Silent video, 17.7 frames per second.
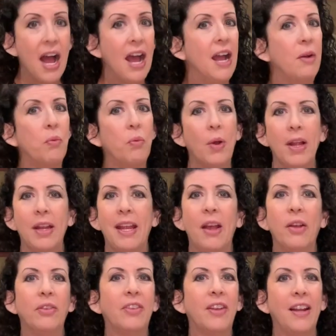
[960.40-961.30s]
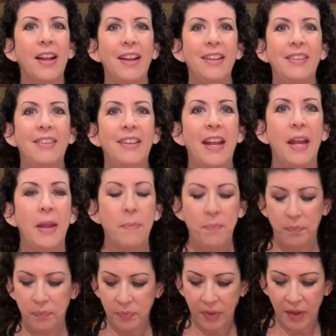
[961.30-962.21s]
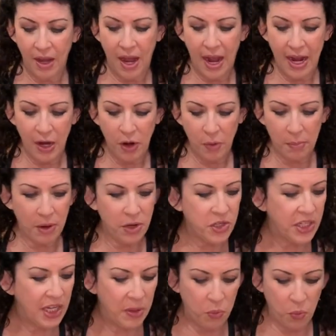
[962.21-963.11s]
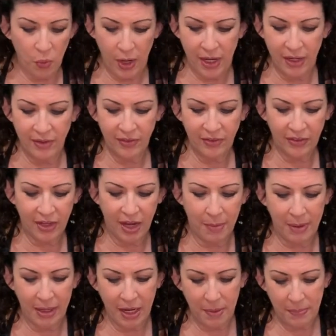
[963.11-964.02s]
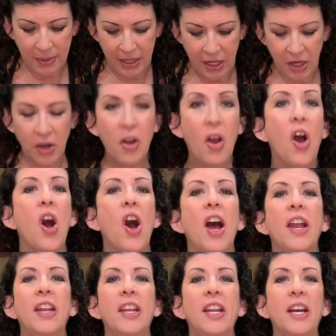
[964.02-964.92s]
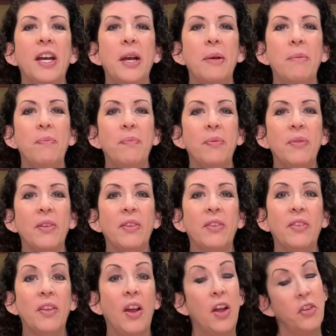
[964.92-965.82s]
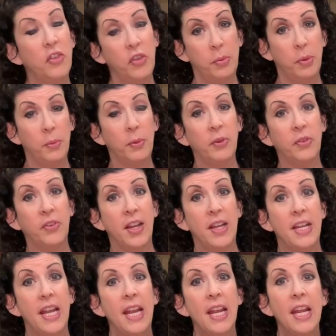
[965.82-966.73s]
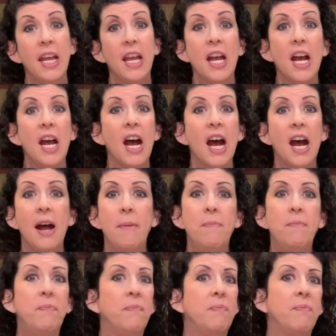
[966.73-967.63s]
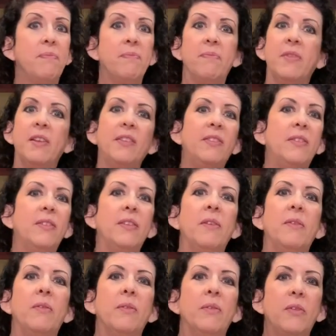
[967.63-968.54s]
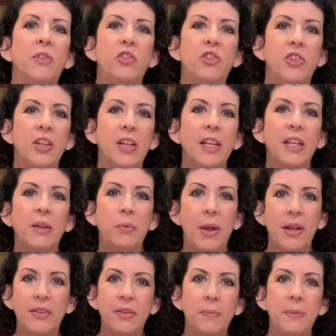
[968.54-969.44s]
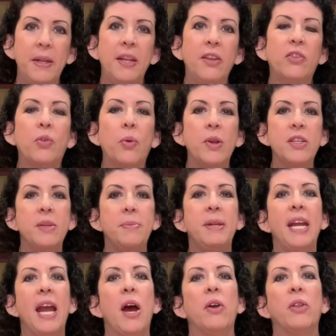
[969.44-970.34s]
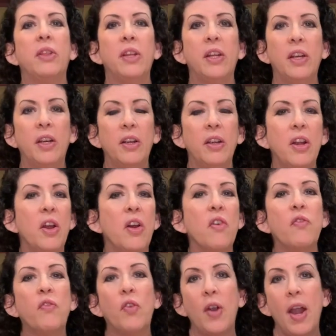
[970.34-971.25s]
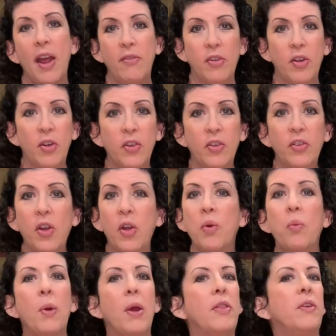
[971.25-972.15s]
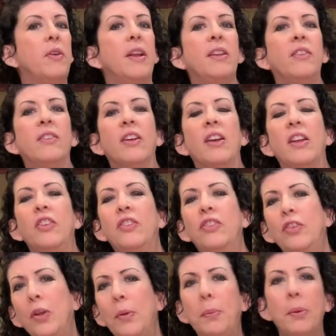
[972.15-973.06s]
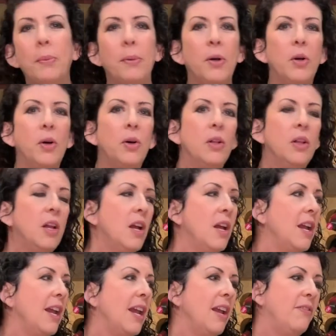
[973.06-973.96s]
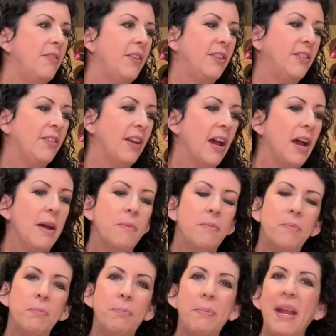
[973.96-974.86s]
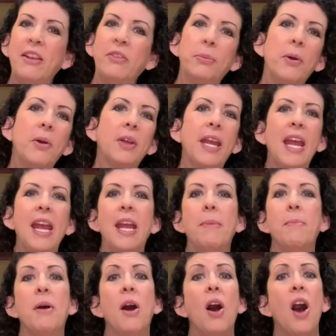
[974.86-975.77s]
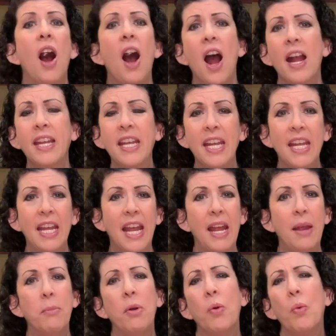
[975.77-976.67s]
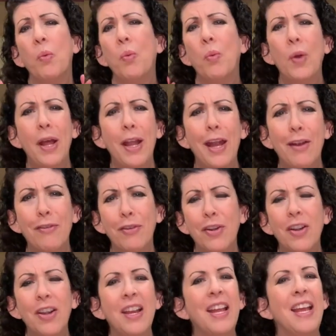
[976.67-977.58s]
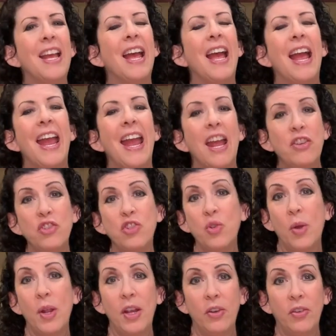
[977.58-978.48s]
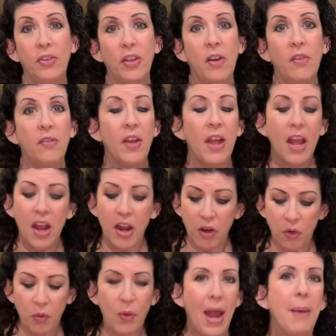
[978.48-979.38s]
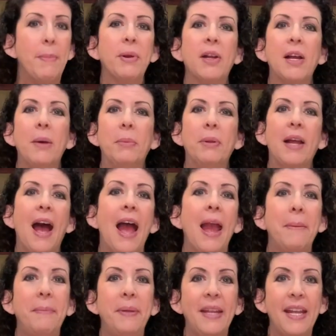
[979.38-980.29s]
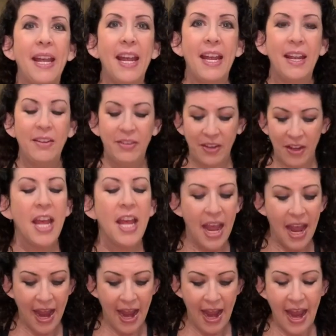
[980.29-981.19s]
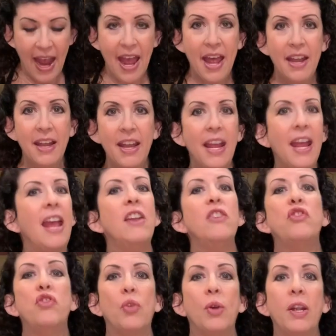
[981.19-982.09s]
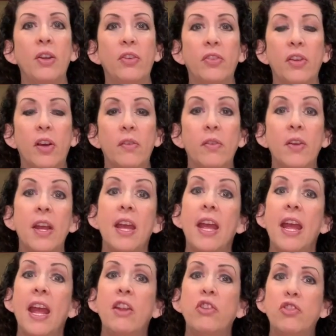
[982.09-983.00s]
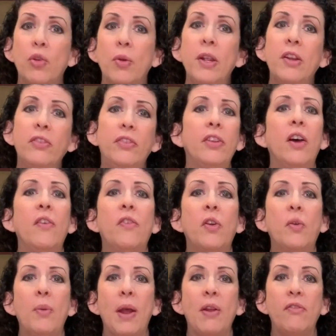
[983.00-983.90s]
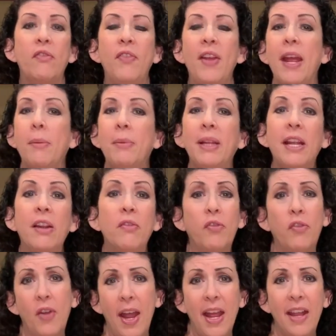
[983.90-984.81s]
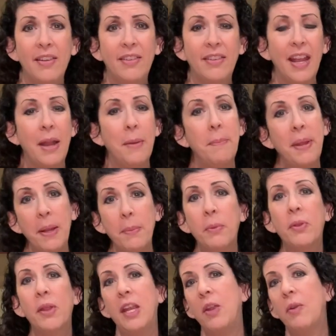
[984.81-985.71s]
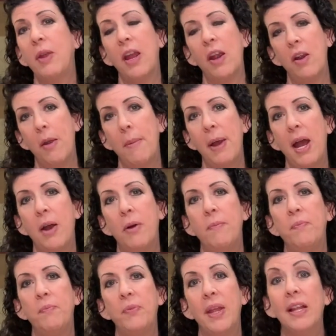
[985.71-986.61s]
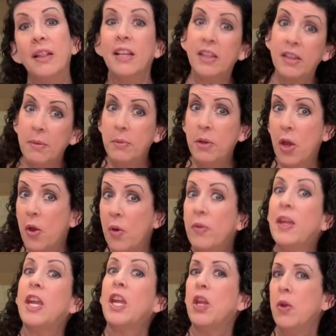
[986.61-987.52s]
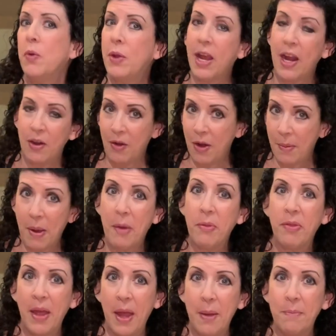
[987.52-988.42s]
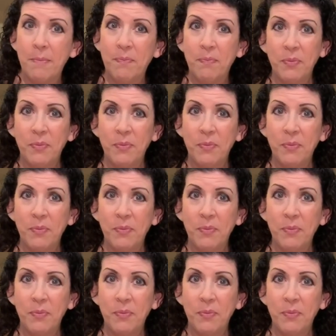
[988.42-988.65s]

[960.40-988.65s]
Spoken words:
What else can I say? I hope our team wins coming up here on Super Bowl Sunday. This chili recipe is going to be out there forever. So whether it's a Super Bowl, if it's a baseball game, hockey game, whatever, enjoy yourself. Grab a couple of IPAs and enjoy yourself. Enjoy yourself around family and friends and people that you care about, and let them know that you care about them.